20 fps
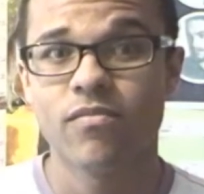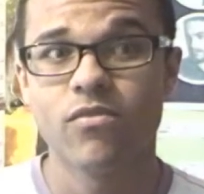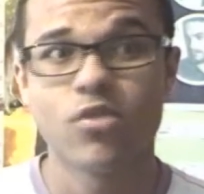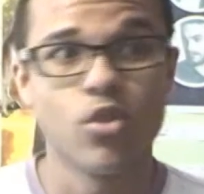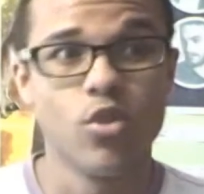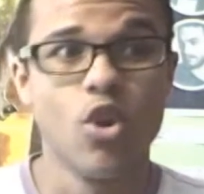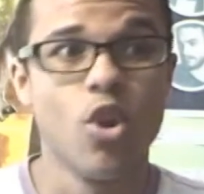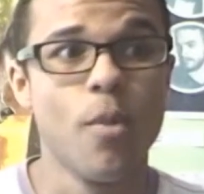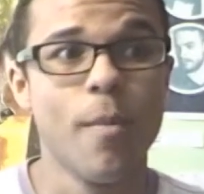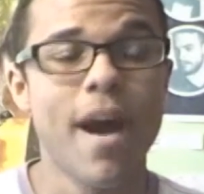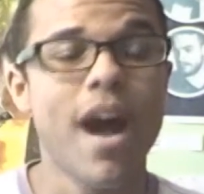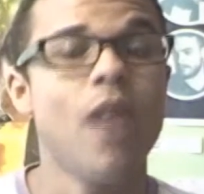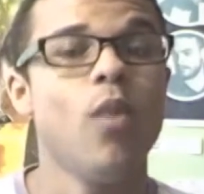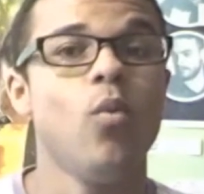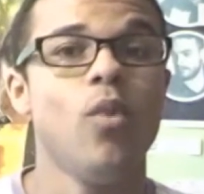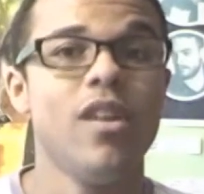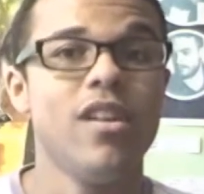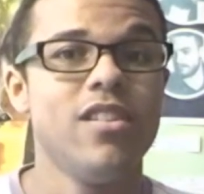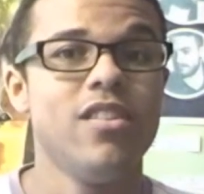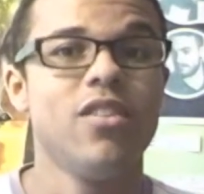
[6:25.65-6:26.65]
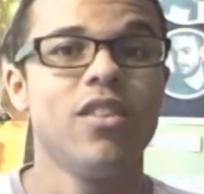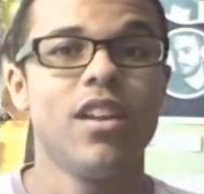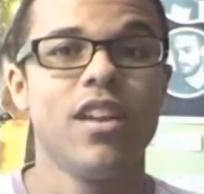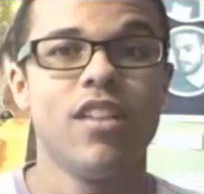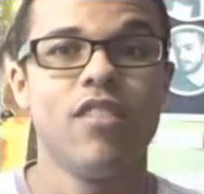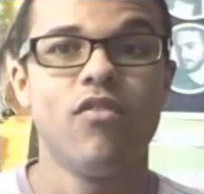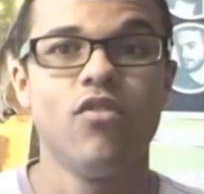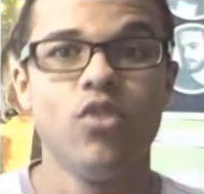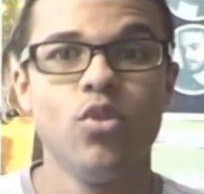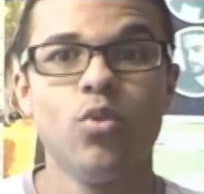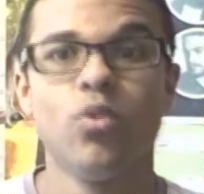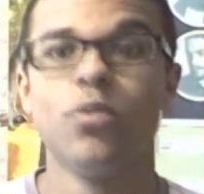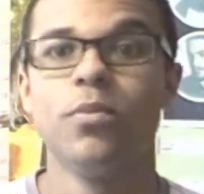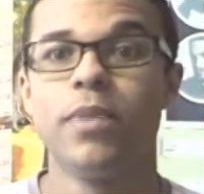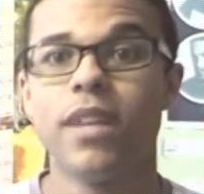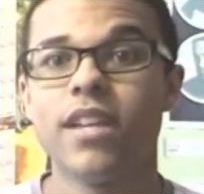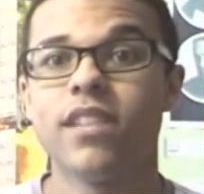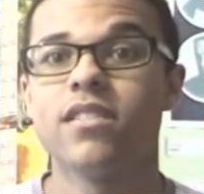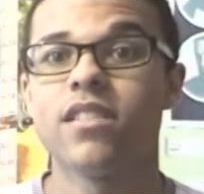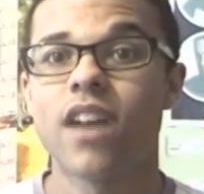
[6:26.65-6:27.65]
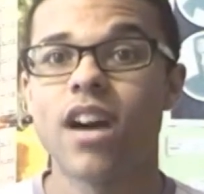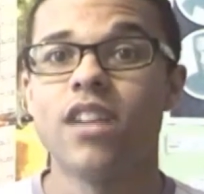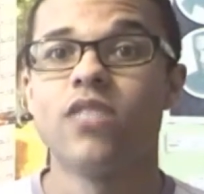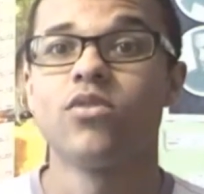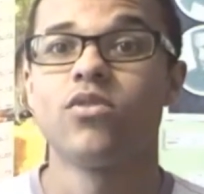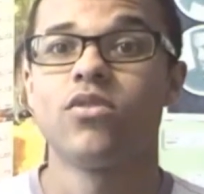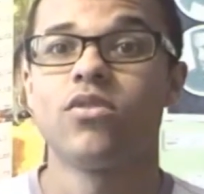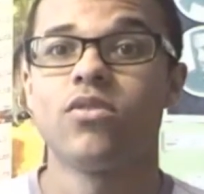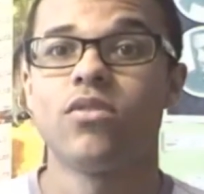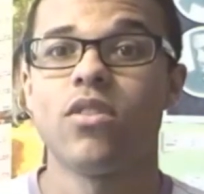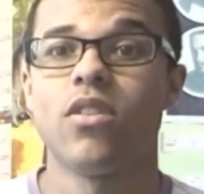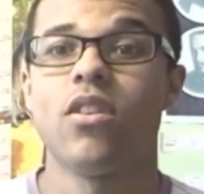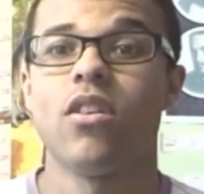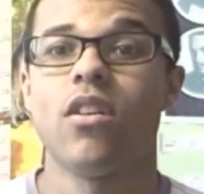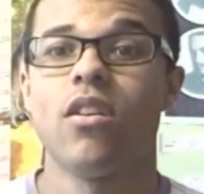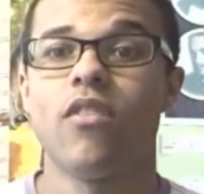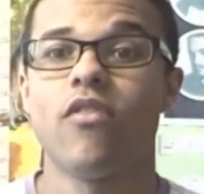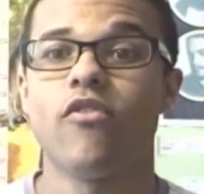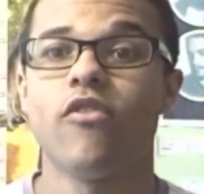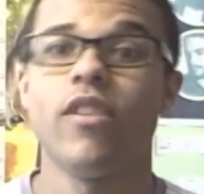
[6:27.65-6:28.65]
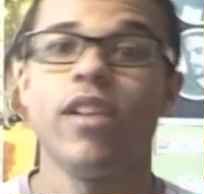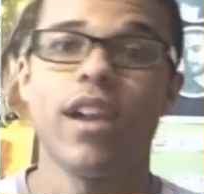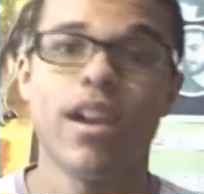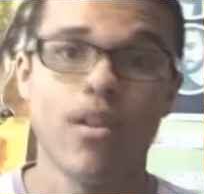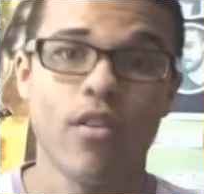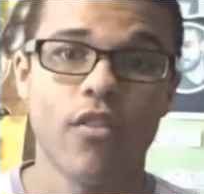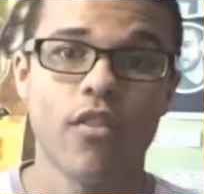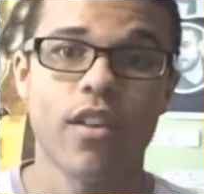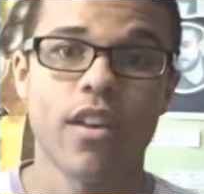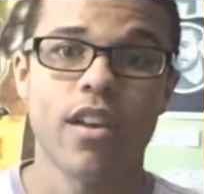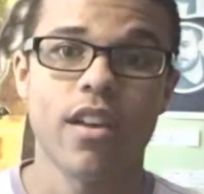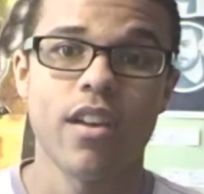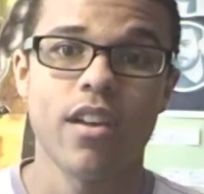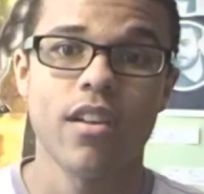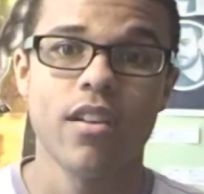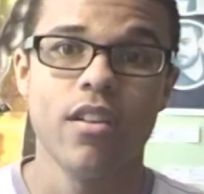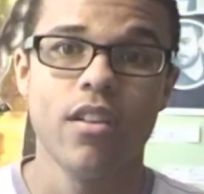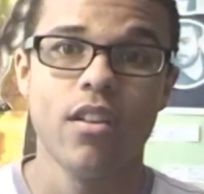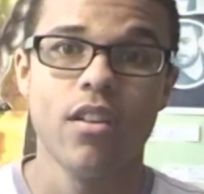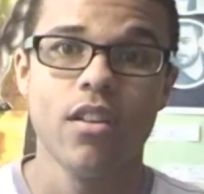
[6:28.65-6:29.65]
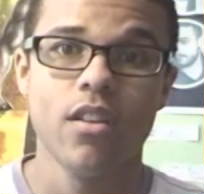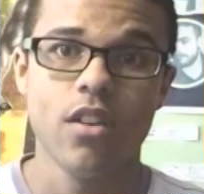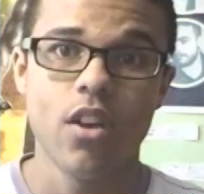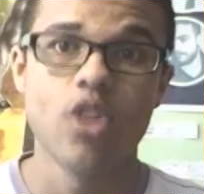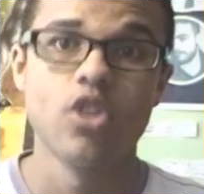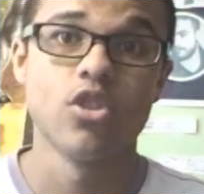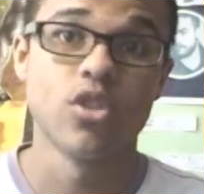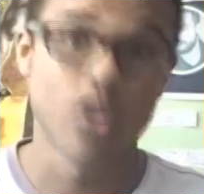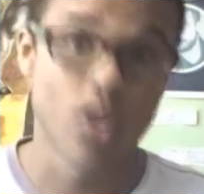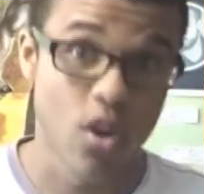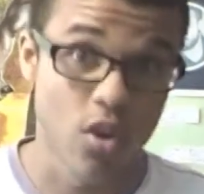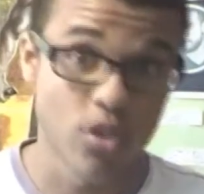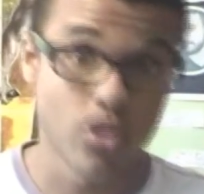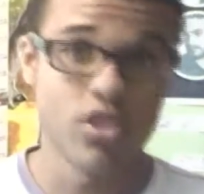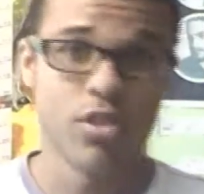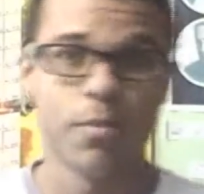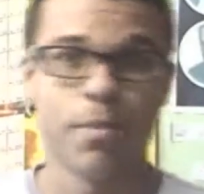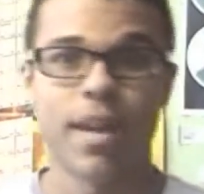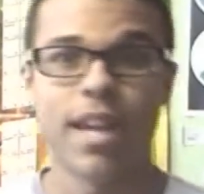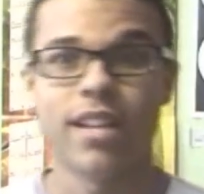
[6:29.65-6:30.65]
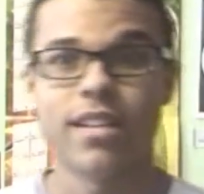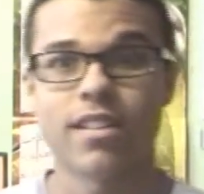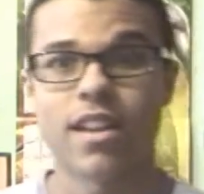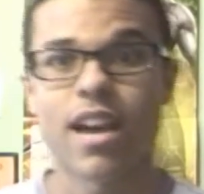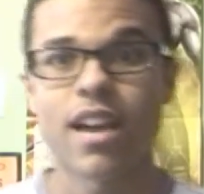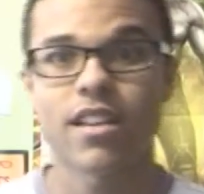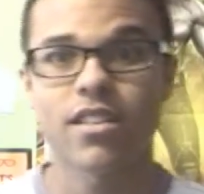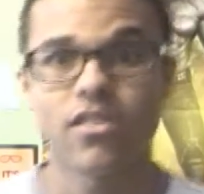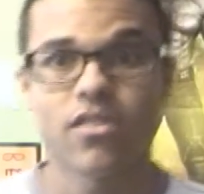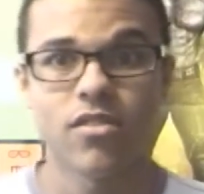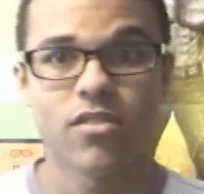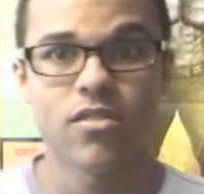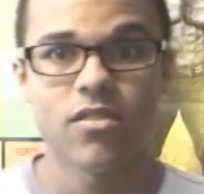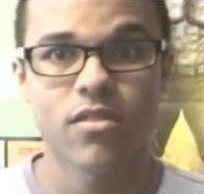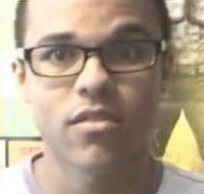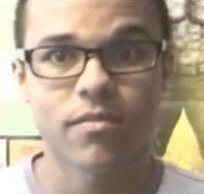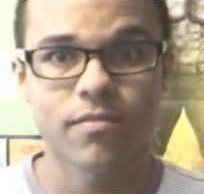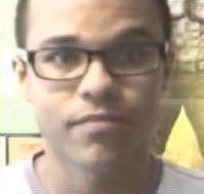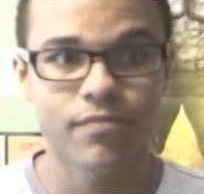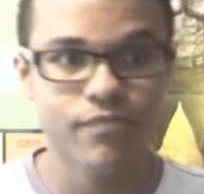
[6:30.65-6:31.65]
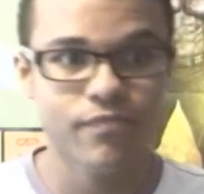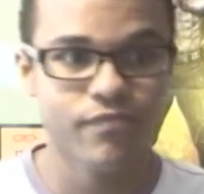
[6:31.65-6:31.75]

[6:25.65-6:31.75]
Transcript: So no matter where you live, you would be entitled to free healthcare as long as you pay taxes.